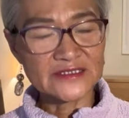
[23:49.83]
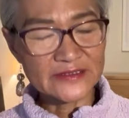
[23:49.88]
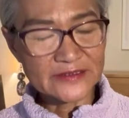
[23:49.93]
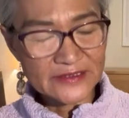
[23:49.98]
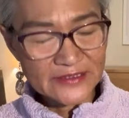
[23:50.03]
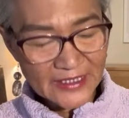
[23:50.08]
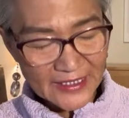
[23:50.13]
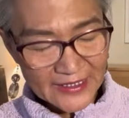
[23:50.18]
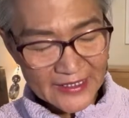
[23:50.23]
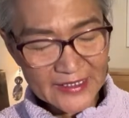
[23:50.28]

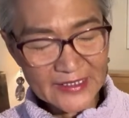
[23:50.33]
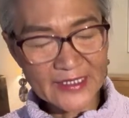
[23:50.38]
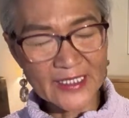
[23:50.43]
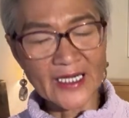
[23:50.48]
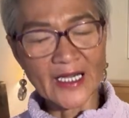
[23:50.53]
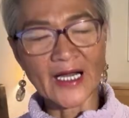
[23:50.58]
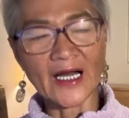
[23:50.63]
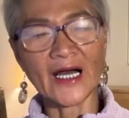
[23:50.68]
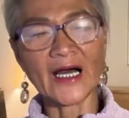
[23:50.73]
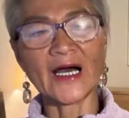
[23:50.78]
they
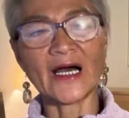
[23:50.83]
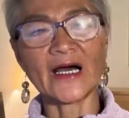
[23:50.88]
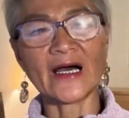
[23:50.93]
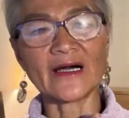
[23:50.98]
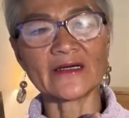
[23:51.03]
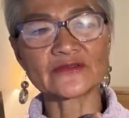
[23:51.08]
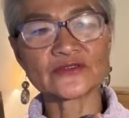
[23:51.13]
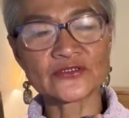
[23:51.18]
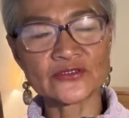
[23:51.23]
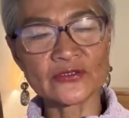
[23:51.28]
are
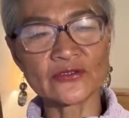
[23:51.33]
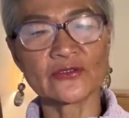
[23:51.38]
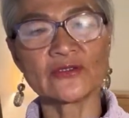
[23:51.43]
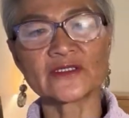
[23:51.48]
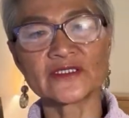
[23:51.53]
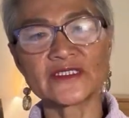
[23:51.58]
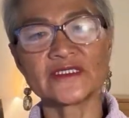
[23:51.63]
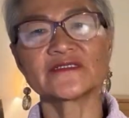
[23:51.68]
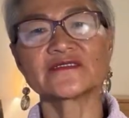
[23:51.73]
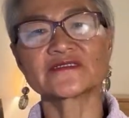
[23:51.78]

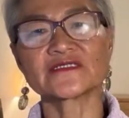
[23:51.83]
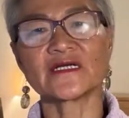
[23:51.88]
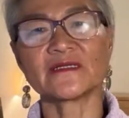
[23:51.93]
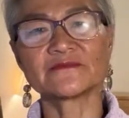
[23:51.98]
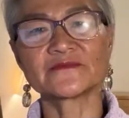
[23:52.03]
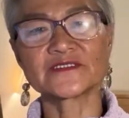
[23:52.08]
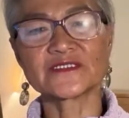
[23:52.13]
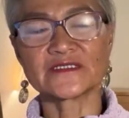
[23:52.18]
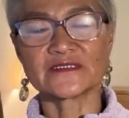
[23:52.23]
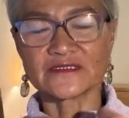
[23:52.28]
talking
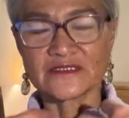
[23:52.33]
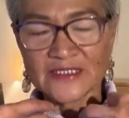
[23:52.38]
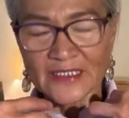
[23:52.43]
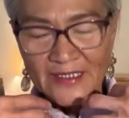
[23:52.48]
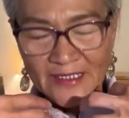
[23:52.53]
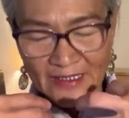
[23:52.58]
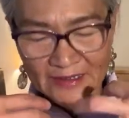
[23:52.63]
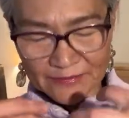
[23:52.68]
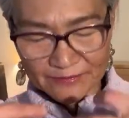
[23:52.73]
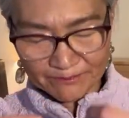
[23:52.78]
something, they
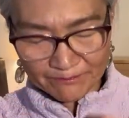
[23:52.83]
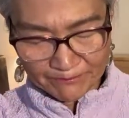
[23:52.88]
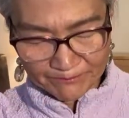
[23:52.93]
are